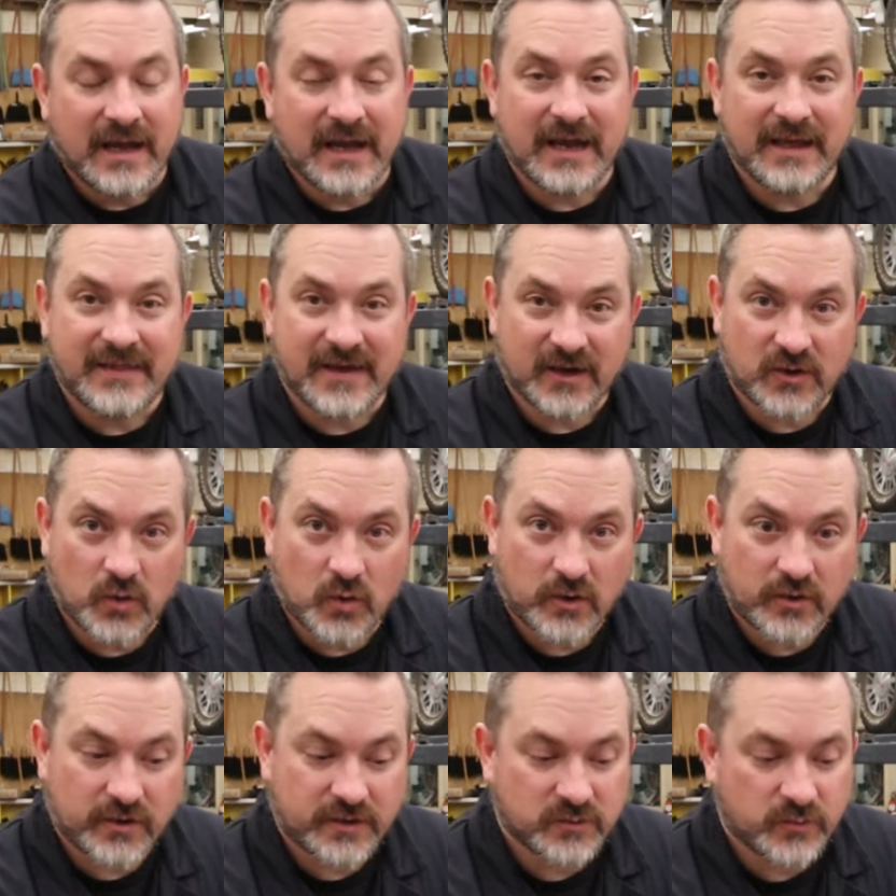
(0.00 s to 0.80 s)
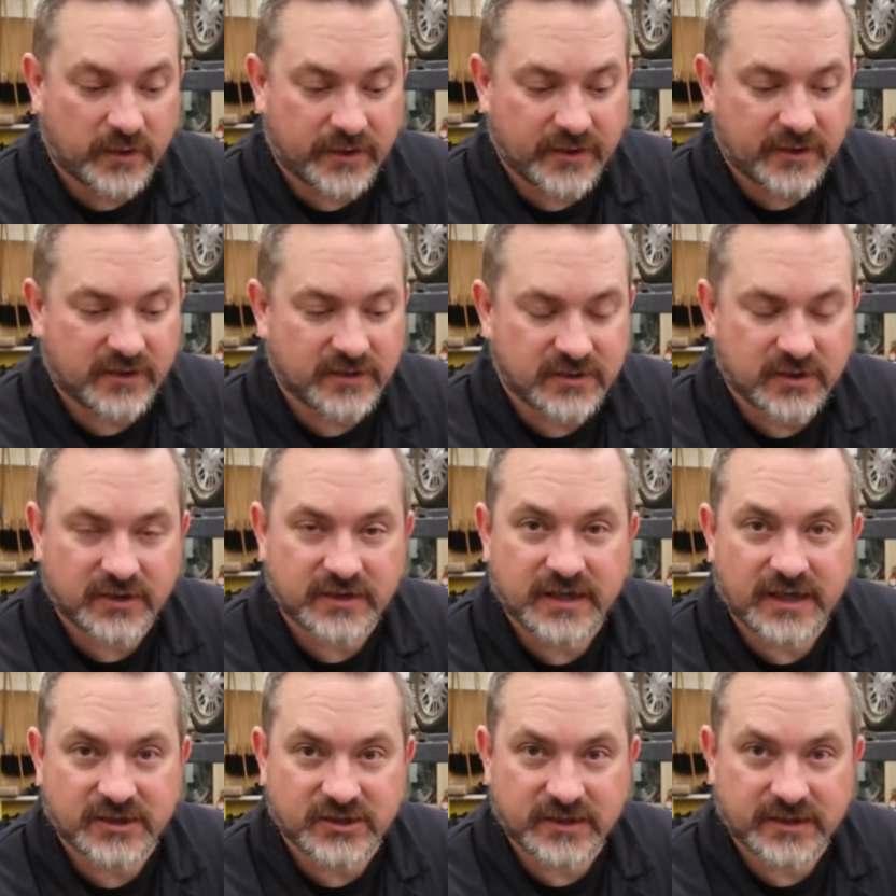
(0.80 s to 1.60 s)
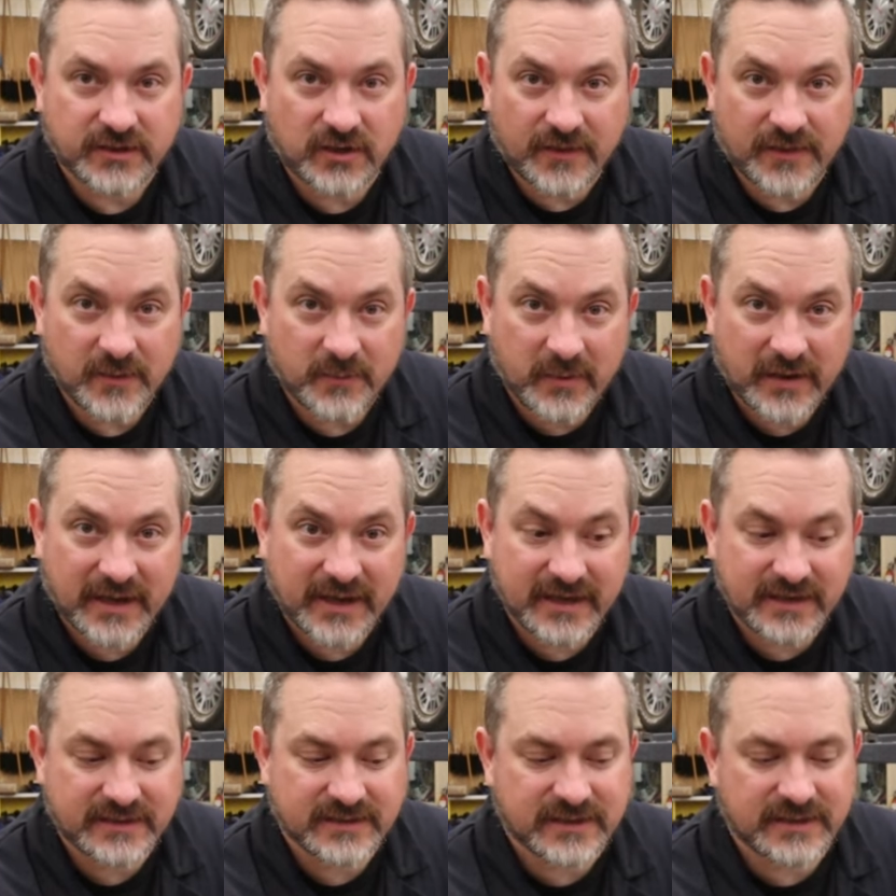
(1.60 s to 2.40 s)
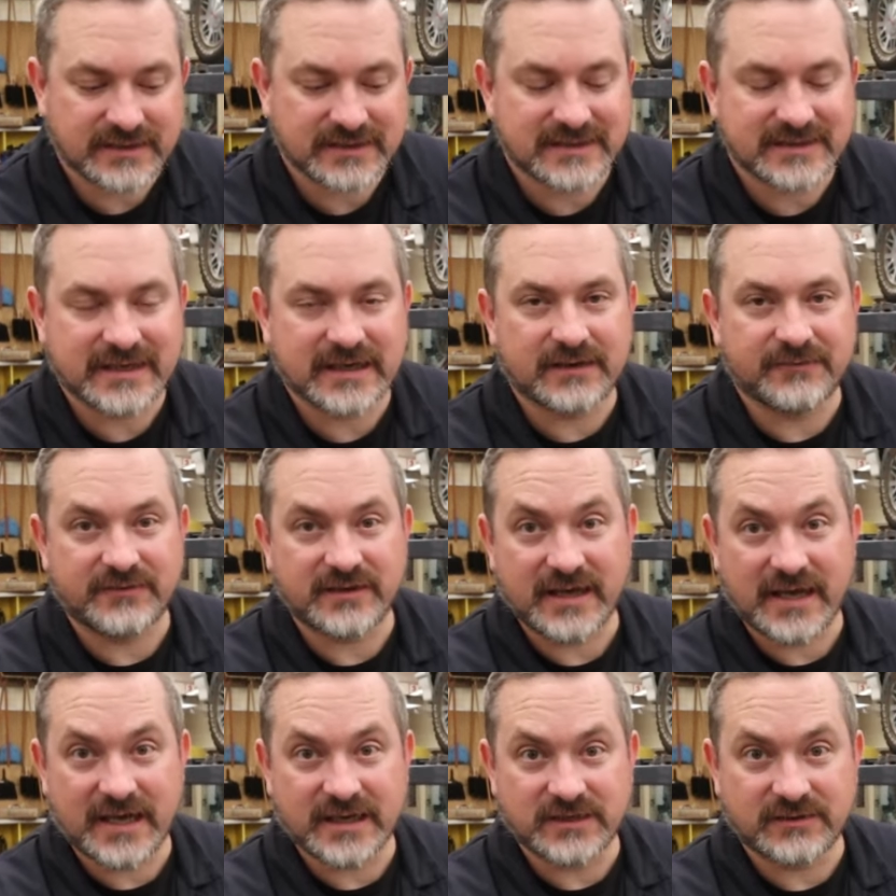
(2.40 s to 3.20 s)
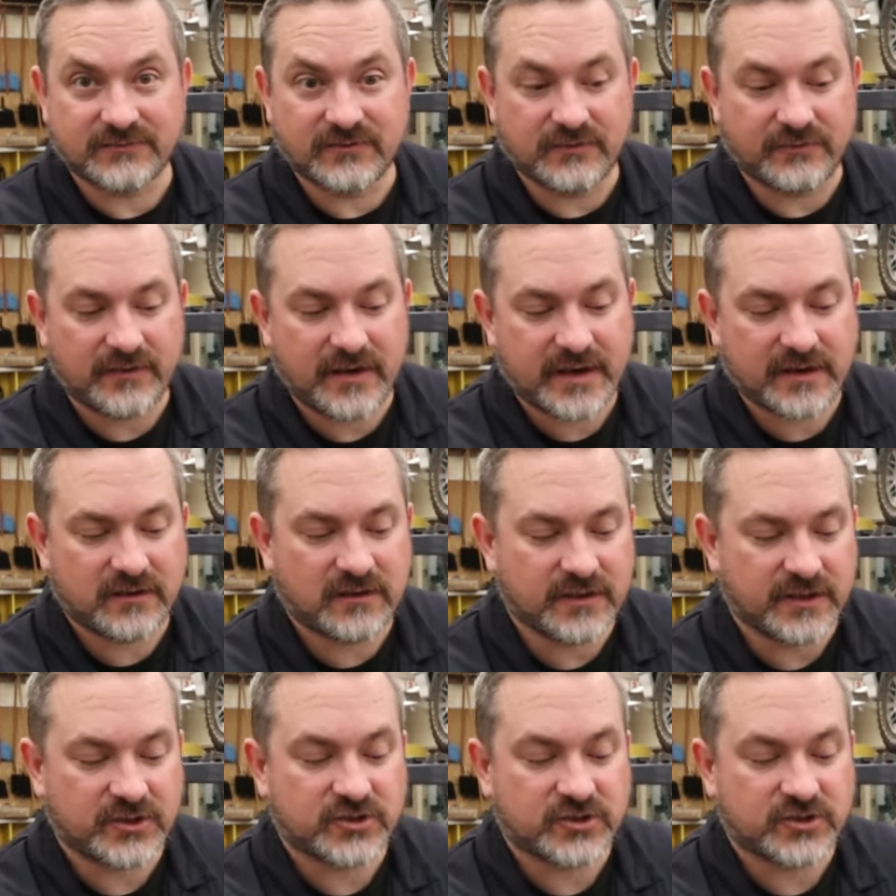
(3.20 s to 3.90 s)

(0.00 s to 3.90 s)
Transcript: And that corner is where you're going to start touching on the paint instead of the edge of the vinyl.